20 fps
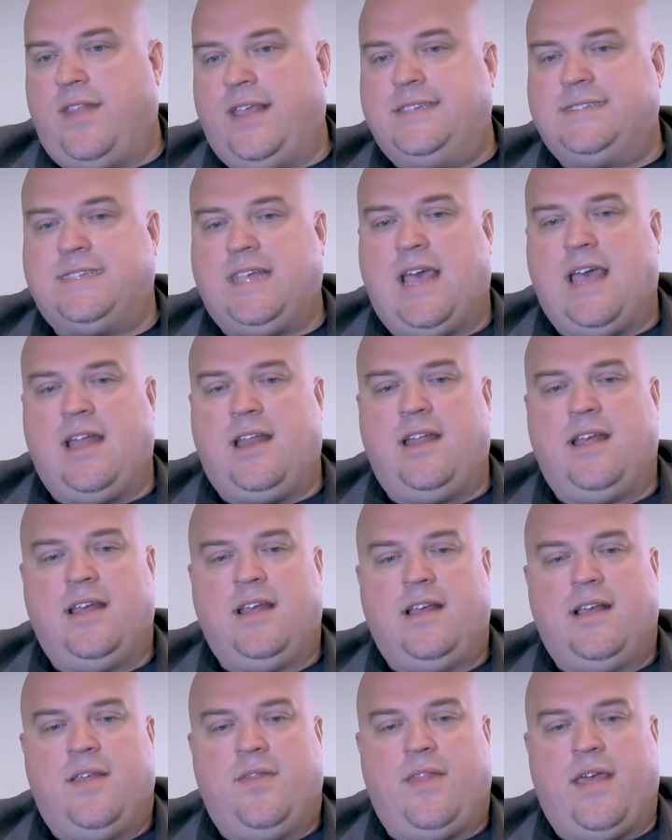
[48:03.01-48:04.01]
They said
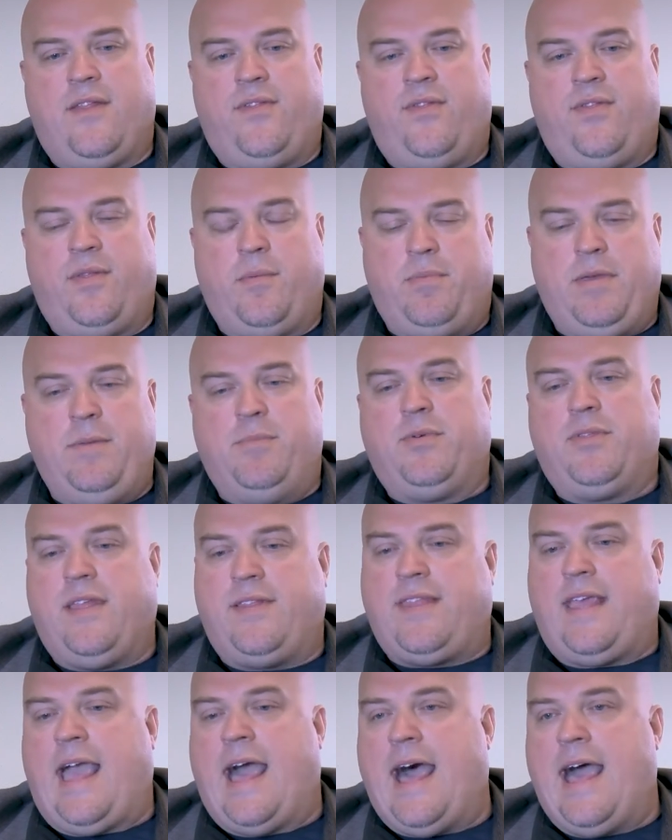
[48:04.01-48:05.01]
that the people
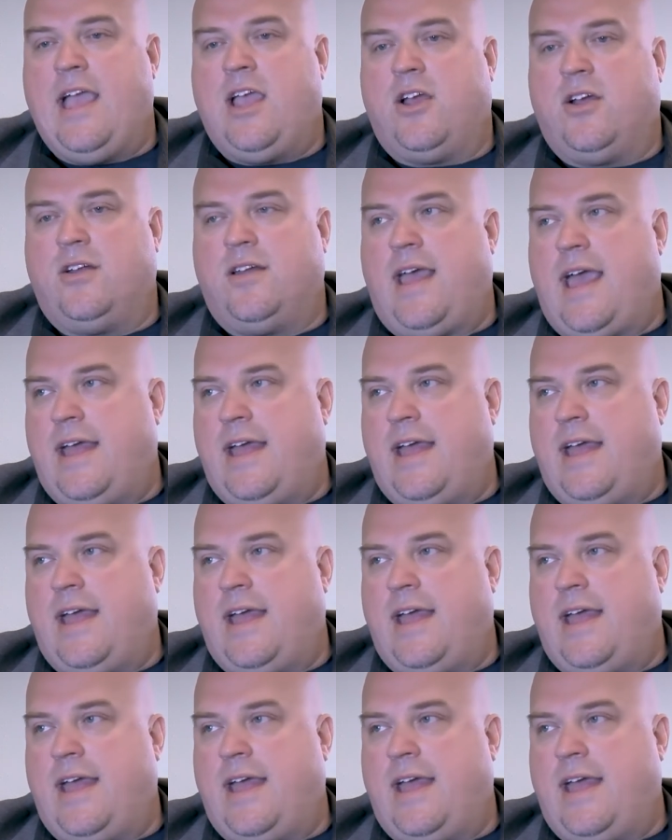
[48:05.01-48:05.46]
that they hired